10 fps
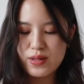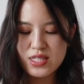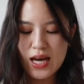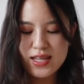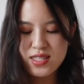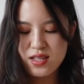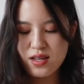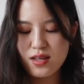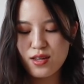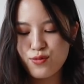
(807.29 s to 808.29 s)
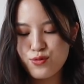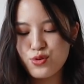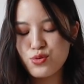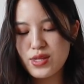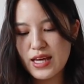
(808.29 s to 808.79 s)
bit tighter if
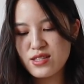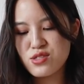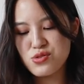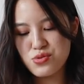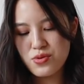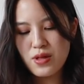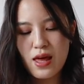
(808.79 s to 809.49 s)
you need to.